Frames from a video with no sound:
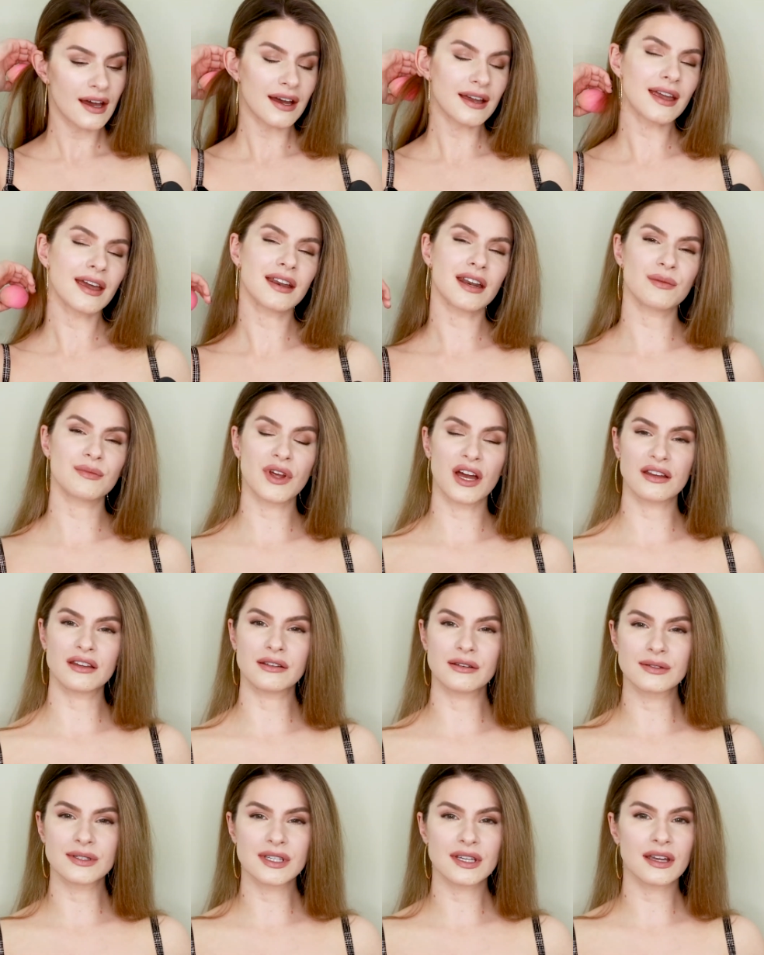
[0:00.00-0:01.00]
Again, I'm not
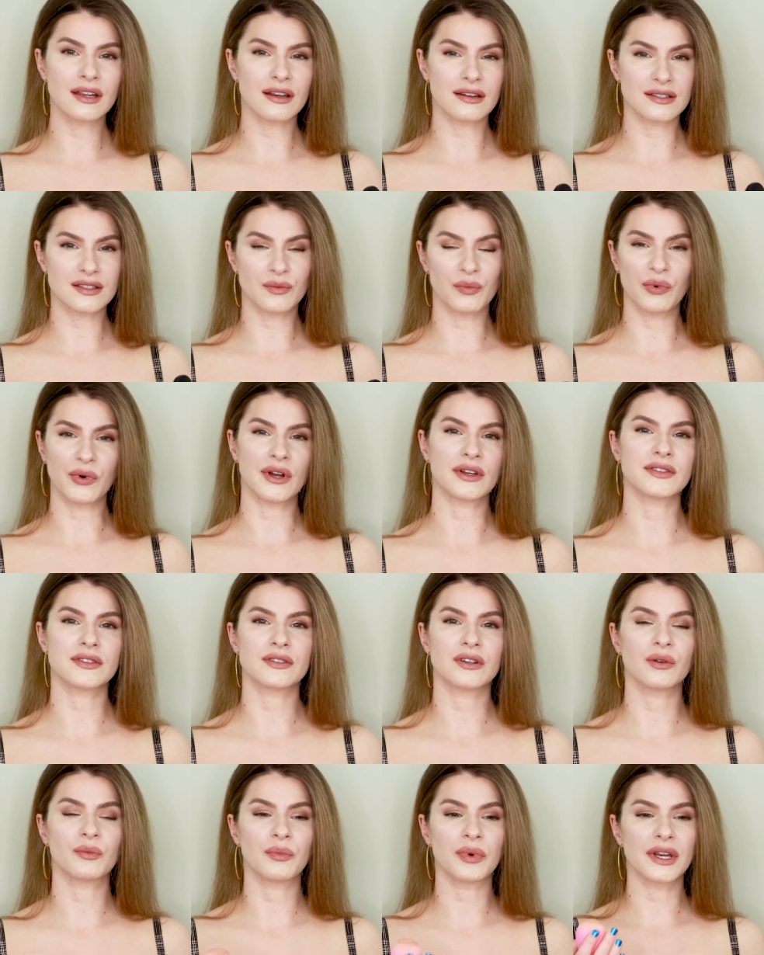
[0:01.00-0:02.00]
using it as a
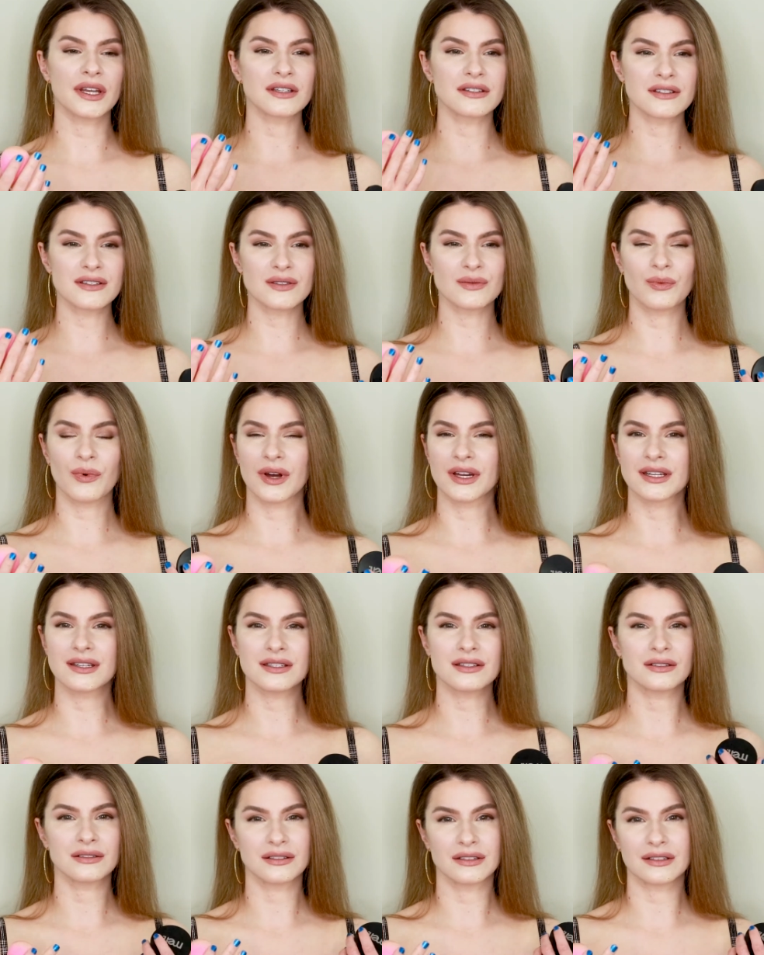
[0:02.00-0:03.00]
bronzer, but I just want it
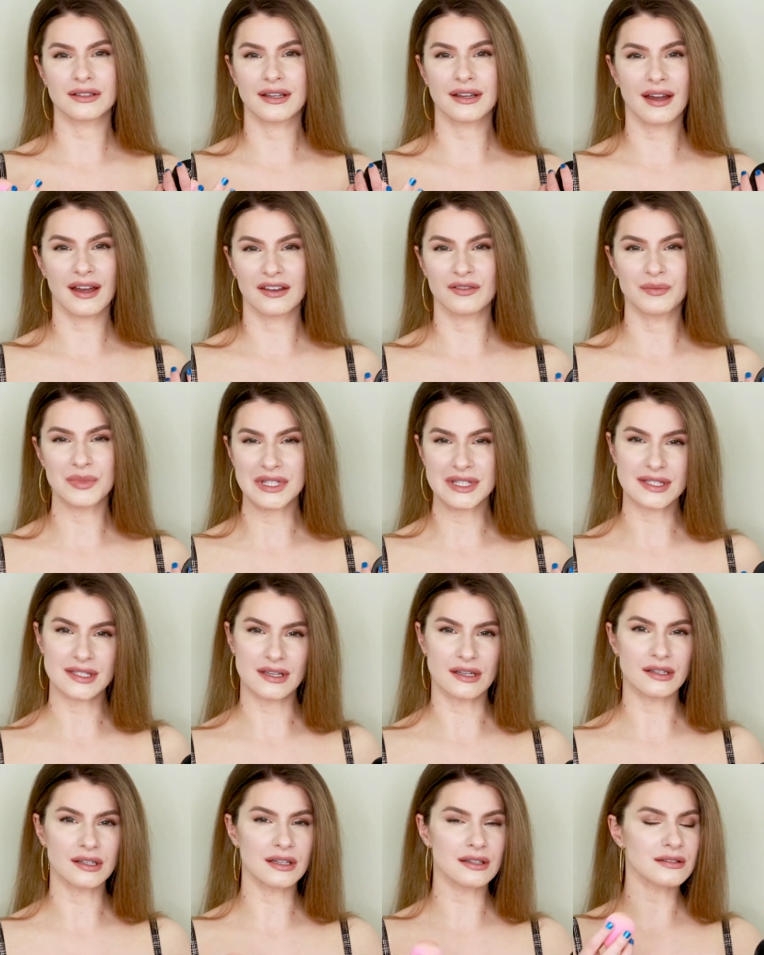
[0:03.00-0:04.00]
to look like I've been
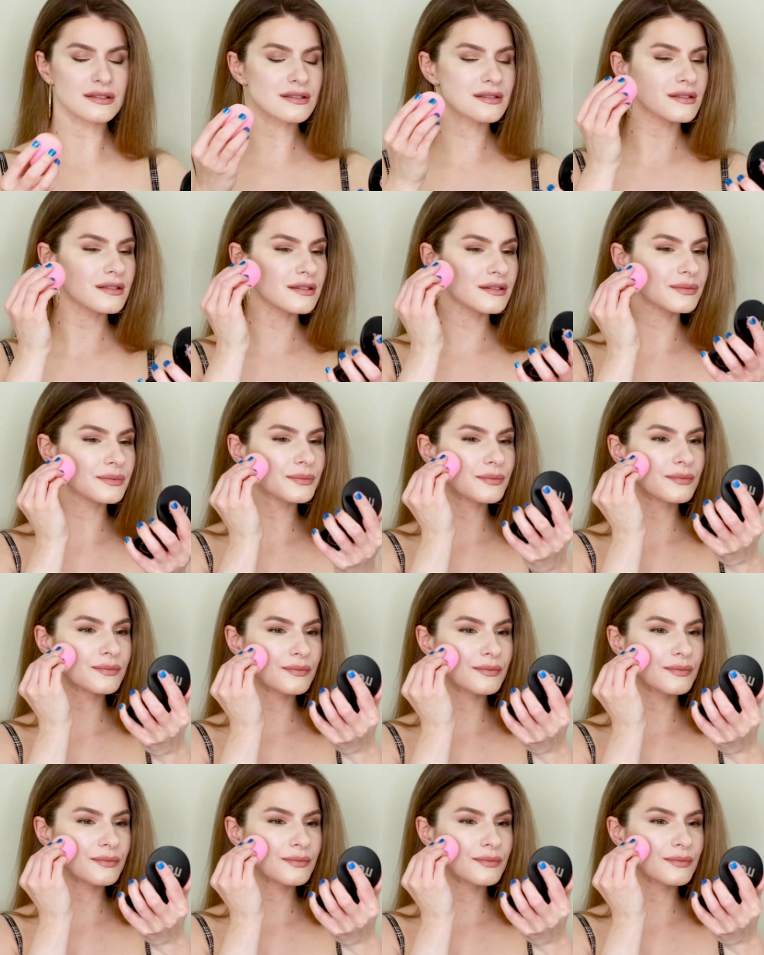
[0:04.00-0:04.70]
sun-kissed.